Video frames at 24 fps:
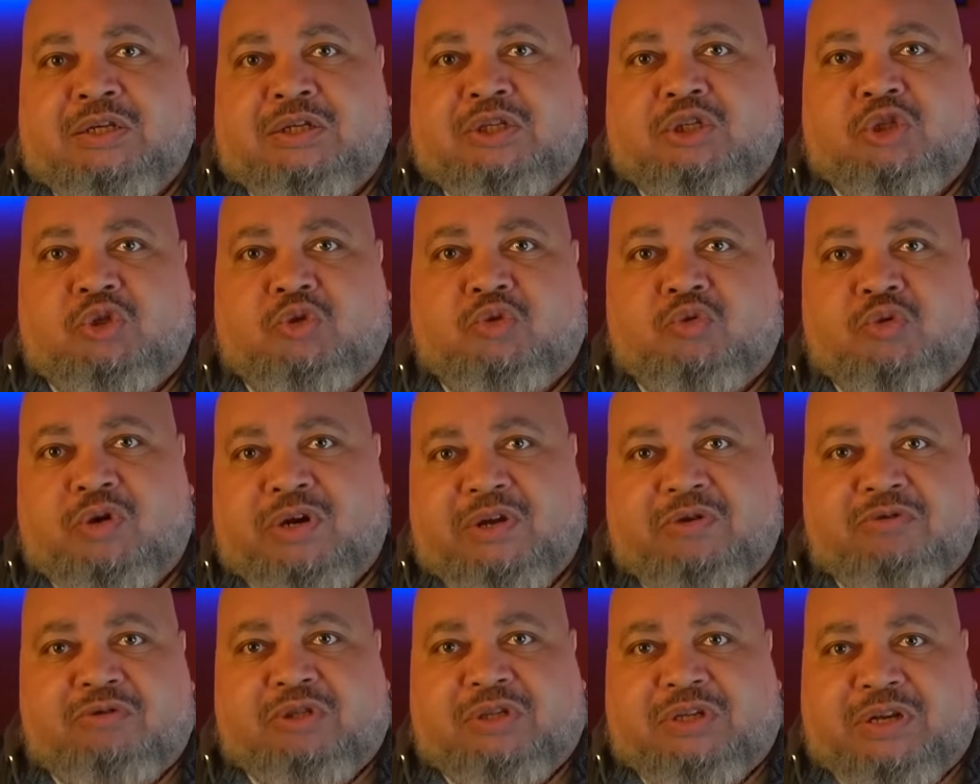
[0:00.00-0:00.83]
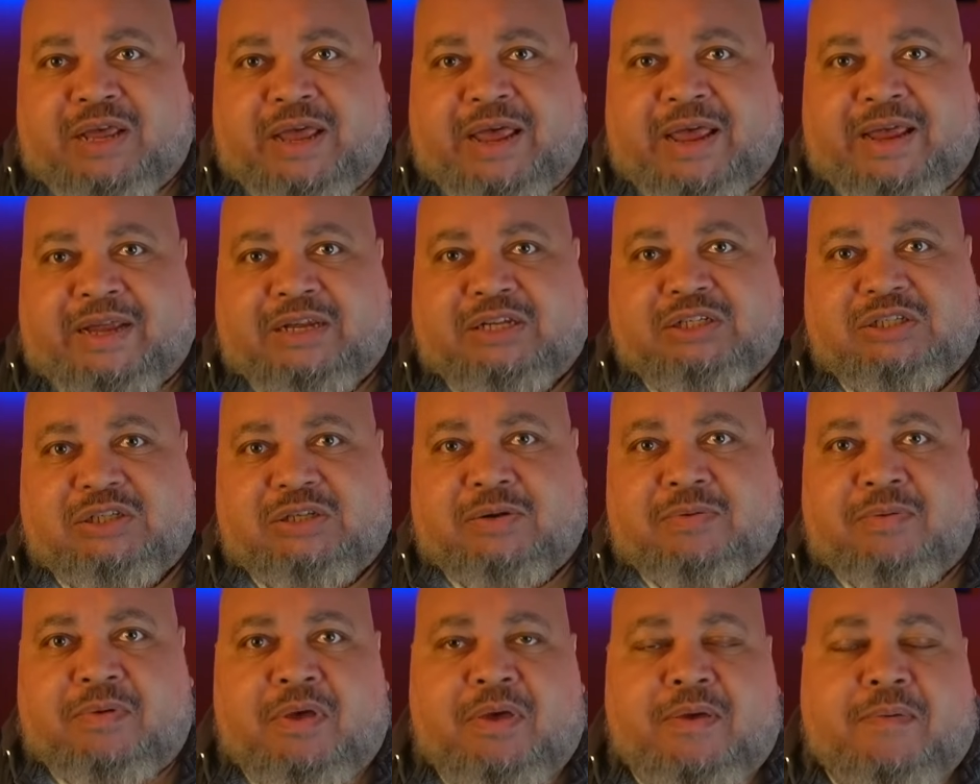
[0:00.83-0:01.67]
triggers an
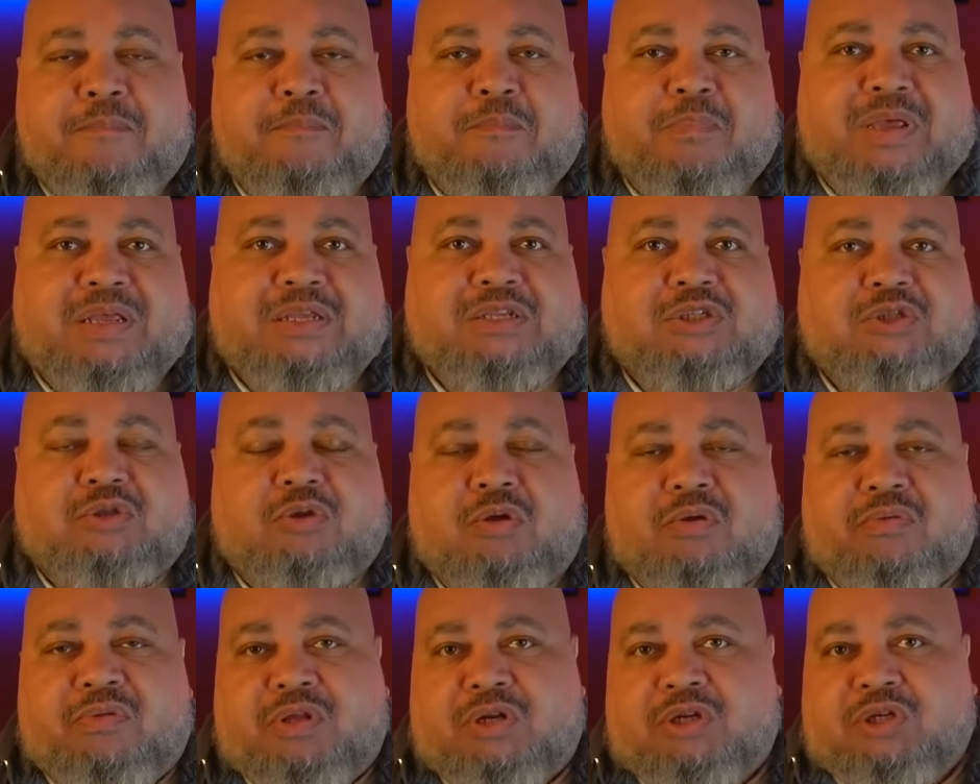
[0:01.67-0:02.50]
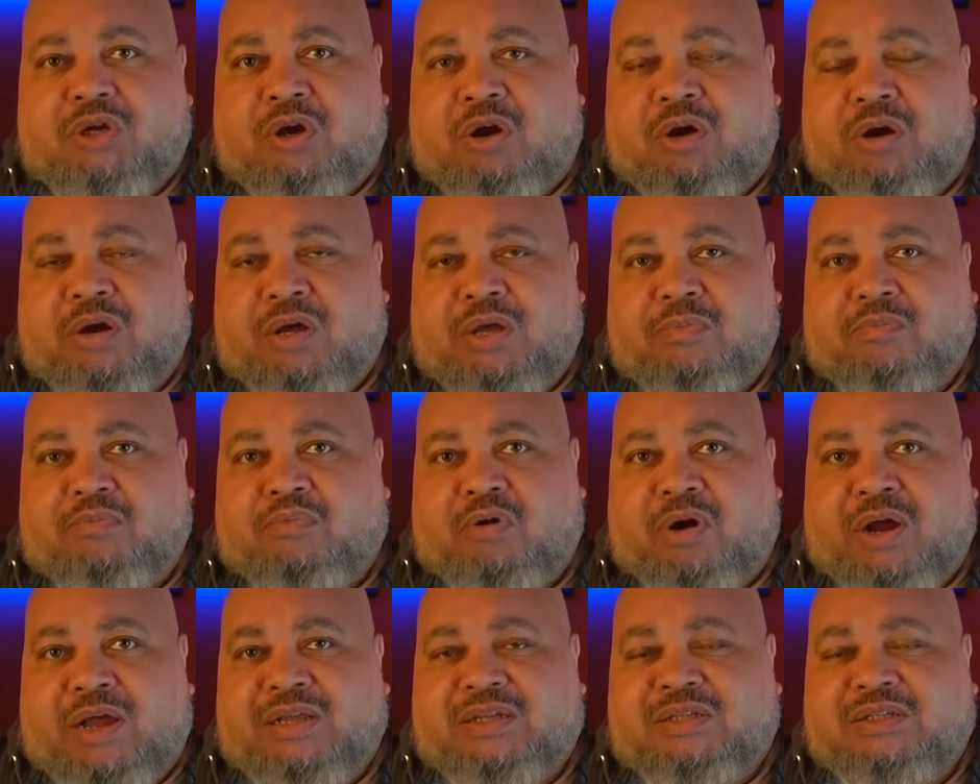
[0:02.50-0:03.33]
action based on the target
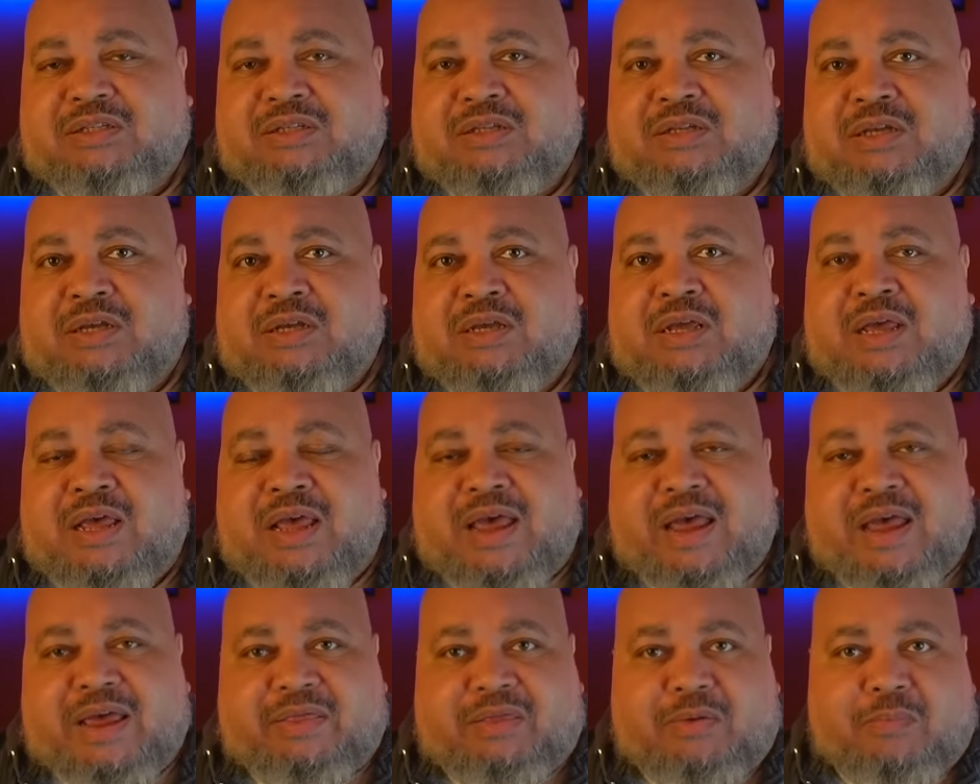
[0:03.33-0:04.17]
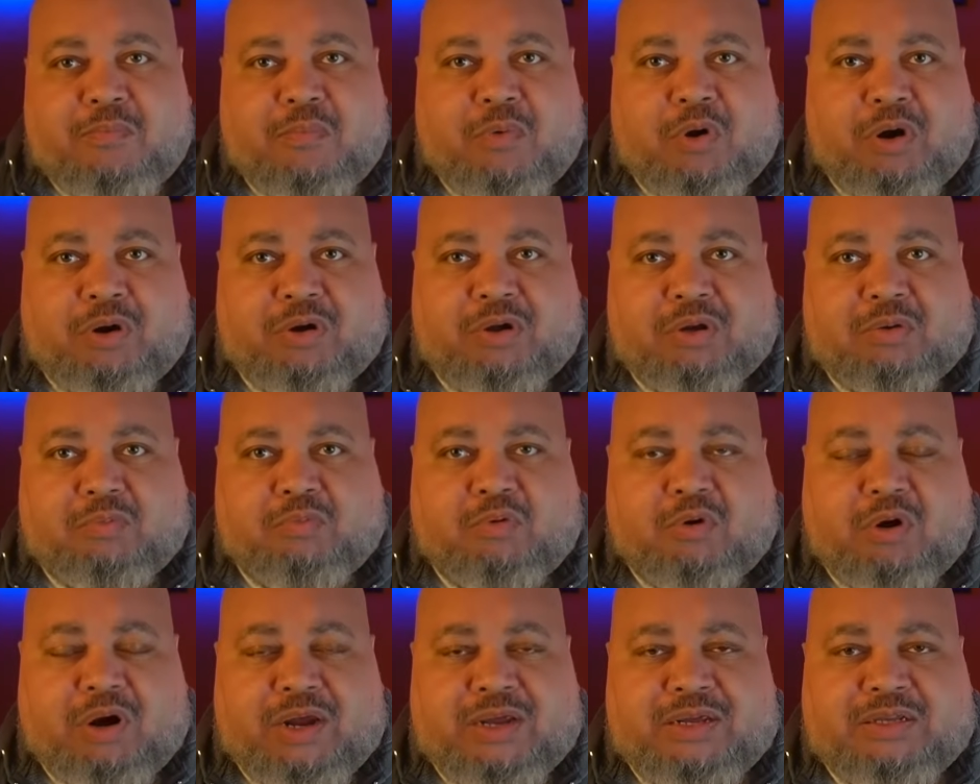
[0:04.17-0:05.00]
price and the market
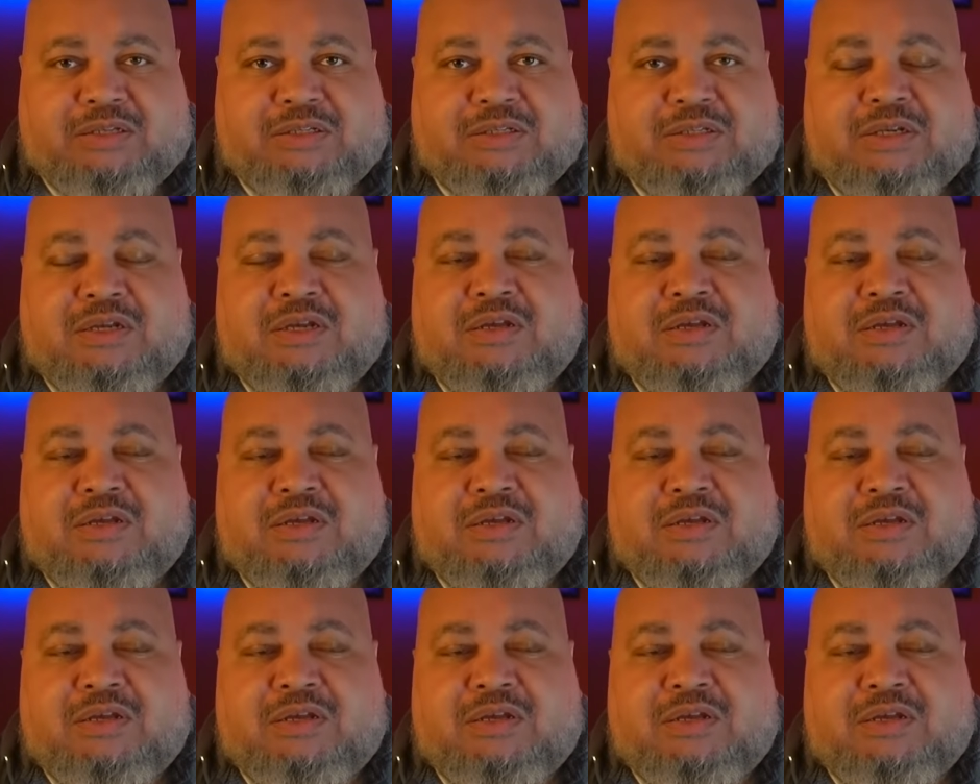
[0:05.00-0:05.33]
price.